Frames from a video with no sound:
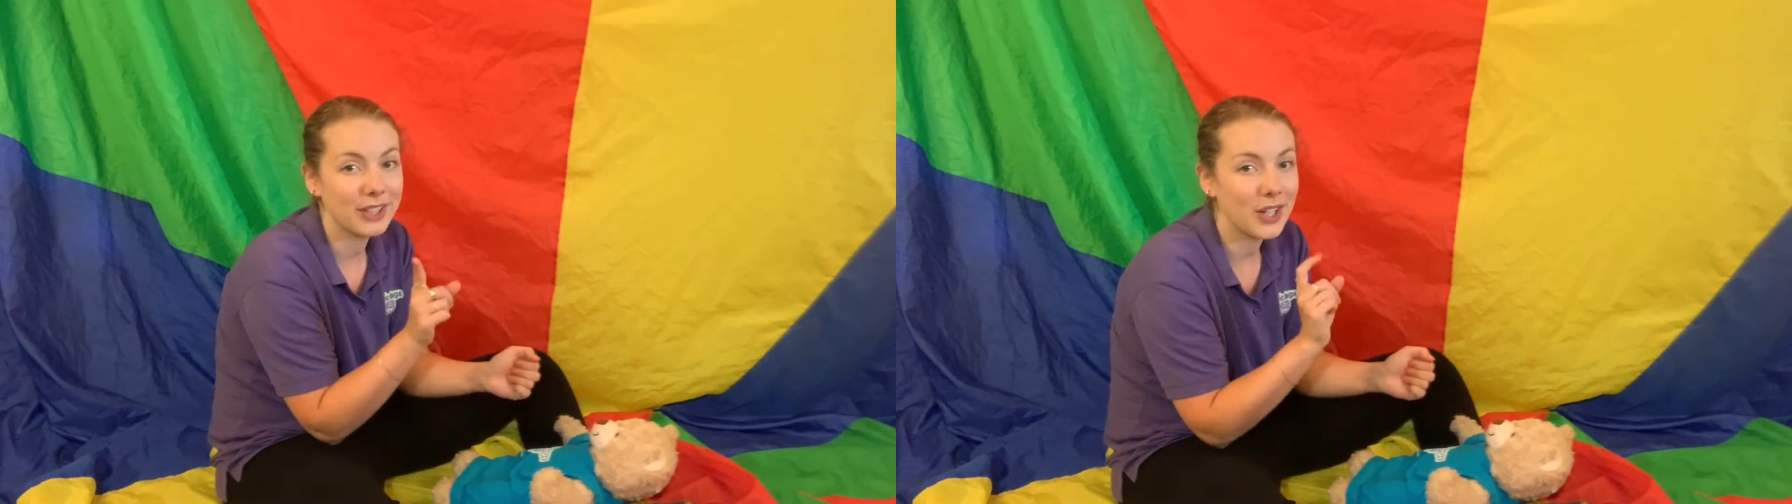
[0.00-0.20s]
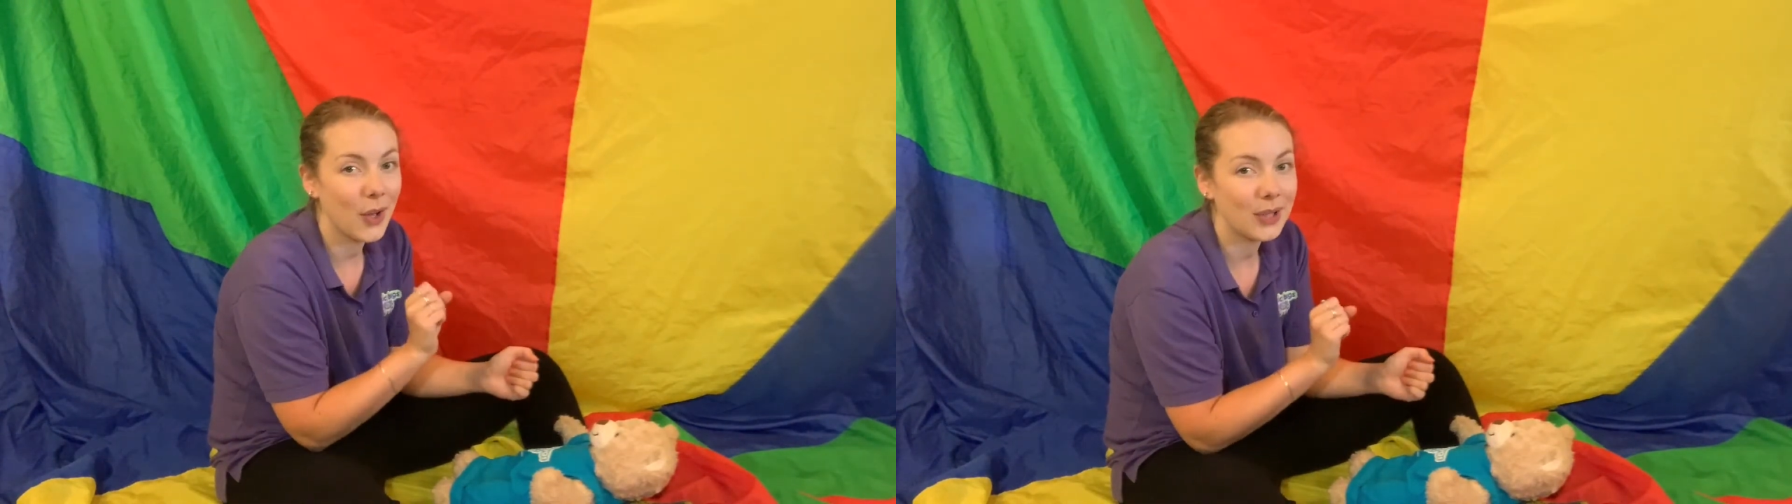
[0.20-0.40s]

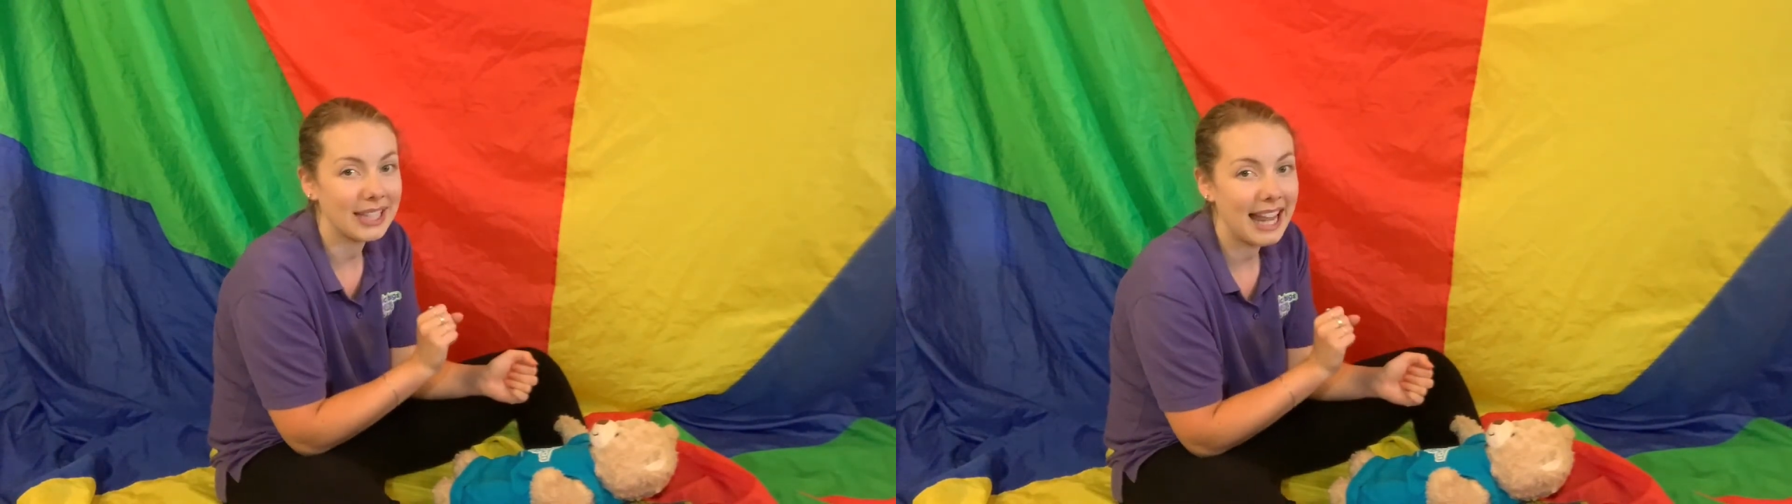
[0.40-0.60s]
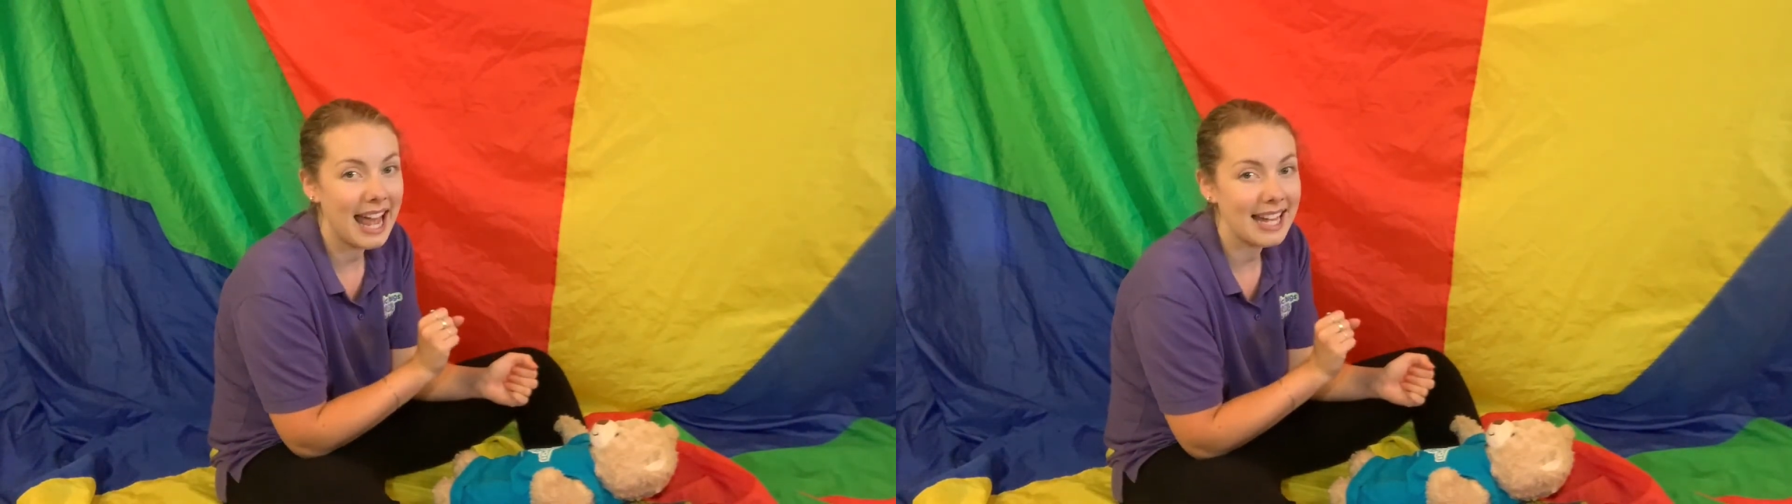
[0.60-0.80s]
don't
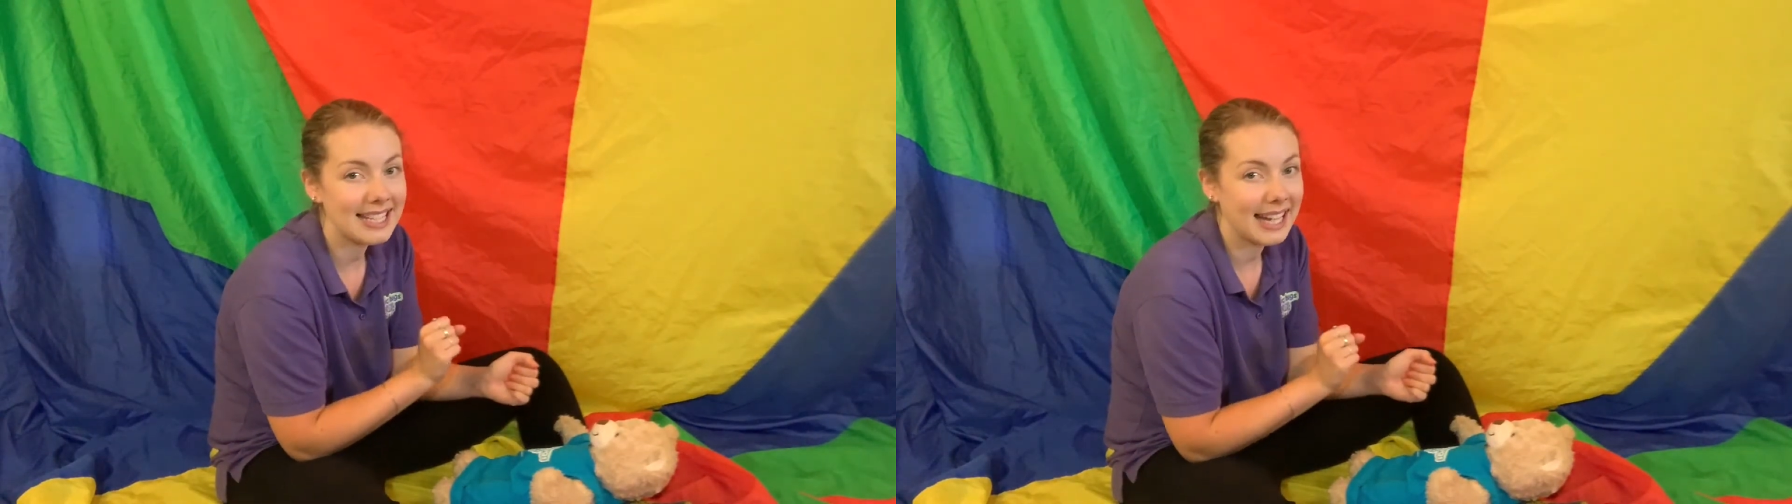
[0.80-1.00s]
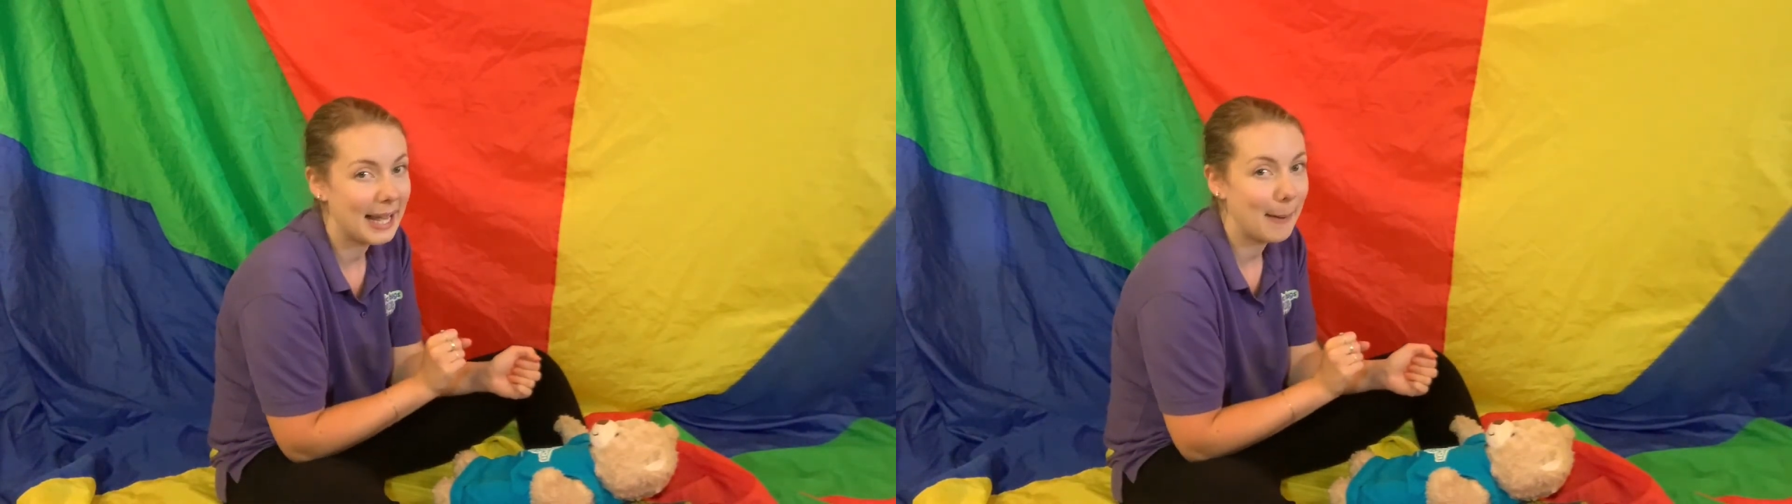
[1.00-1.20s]
let
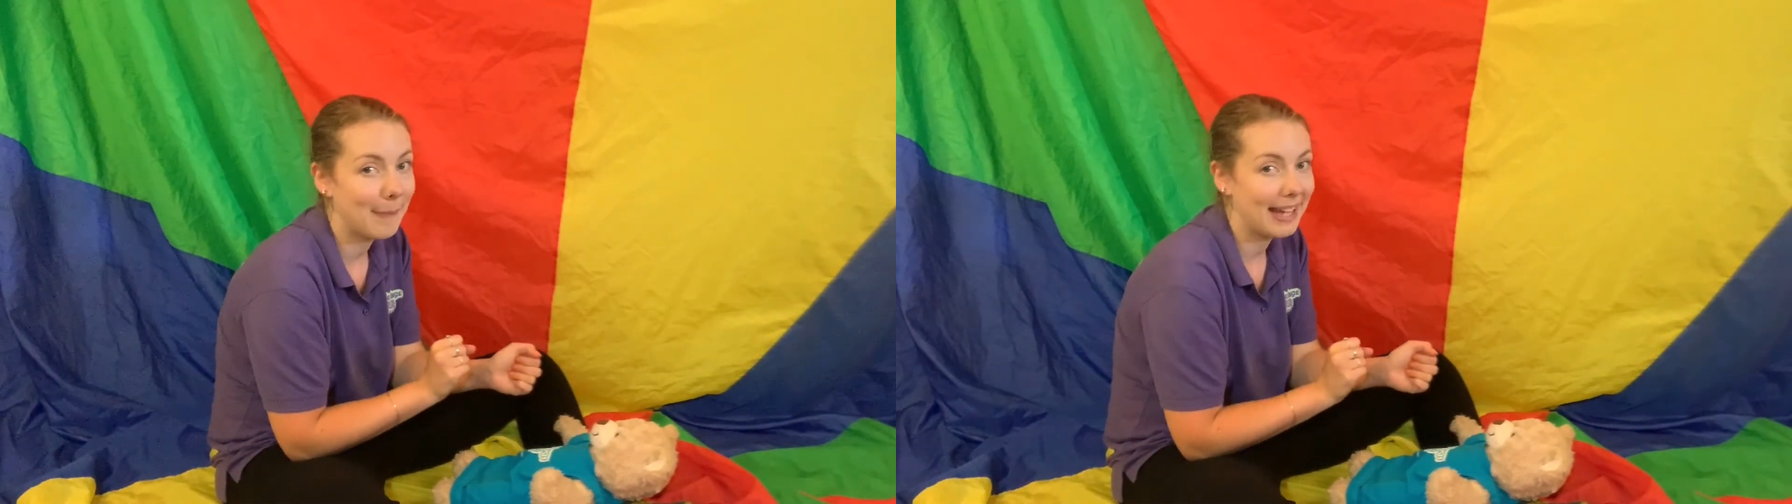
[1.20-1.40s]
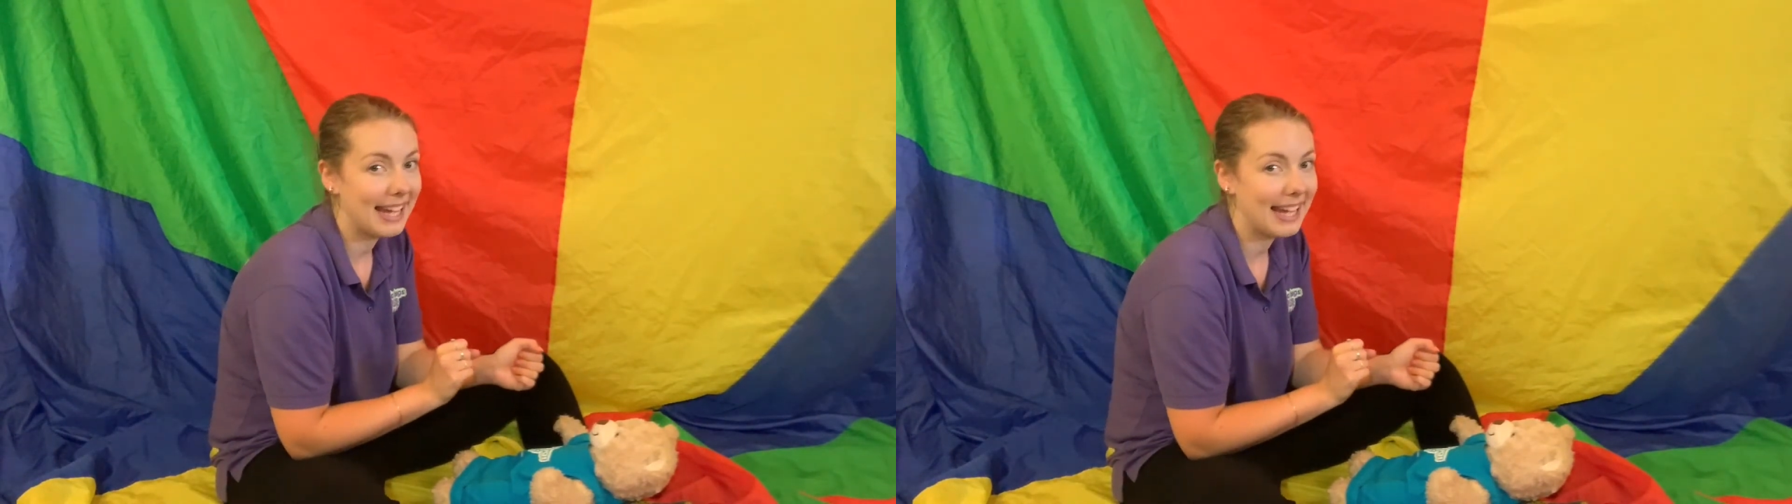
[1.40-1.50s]
him